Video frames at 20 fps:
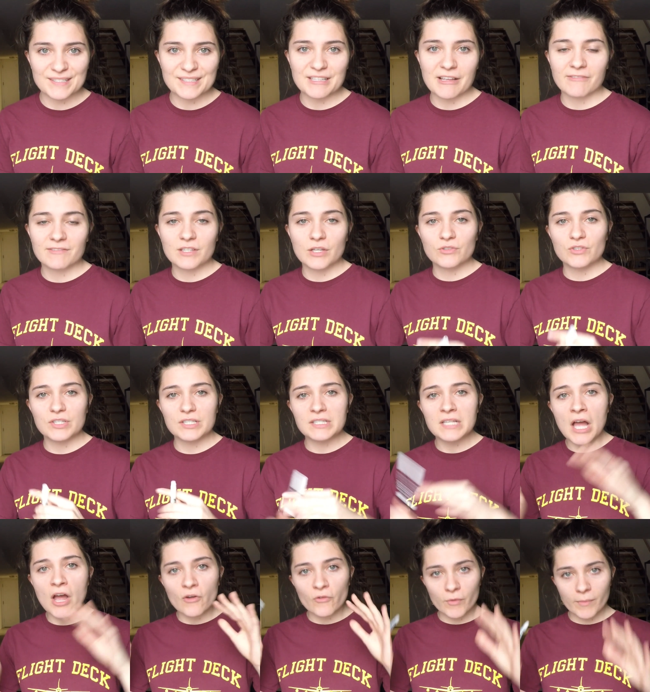stuff. So just
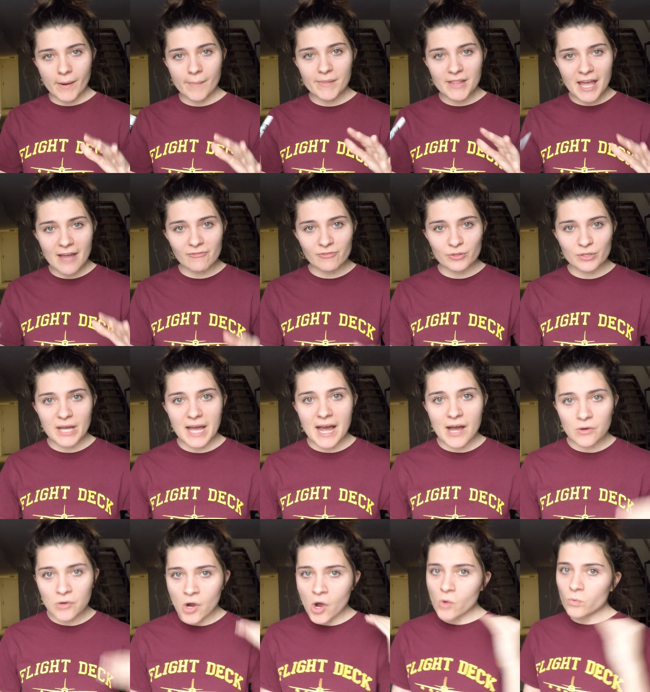remember that for
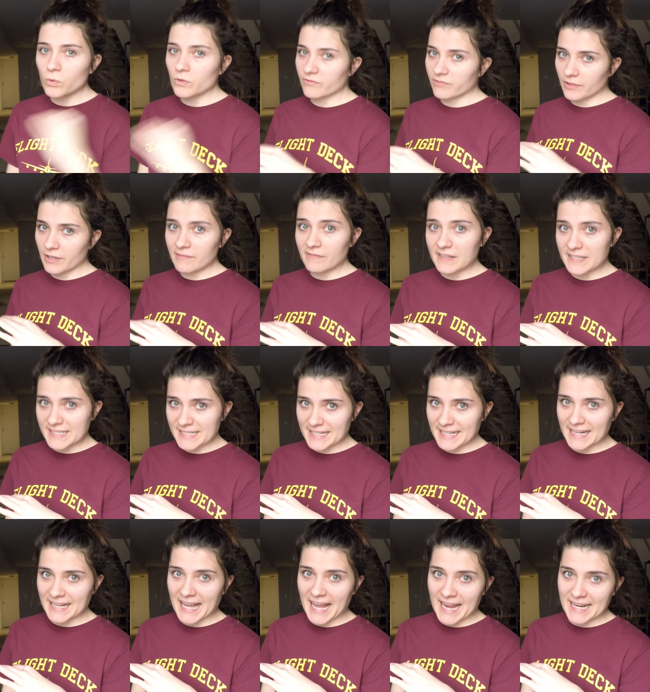now. We'll revisit
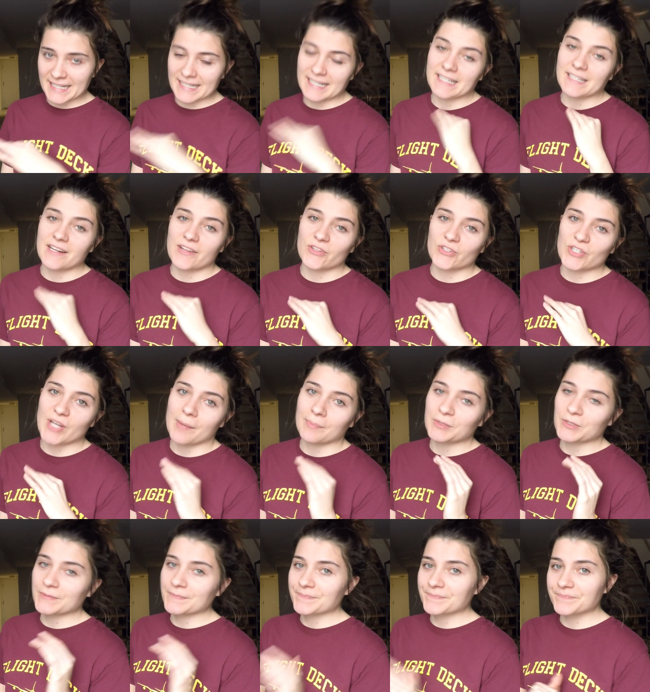it again in another
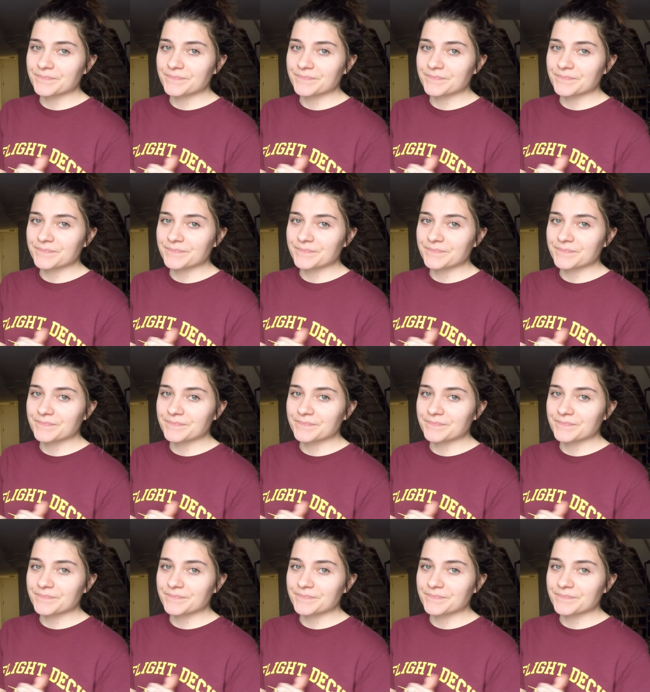chapter.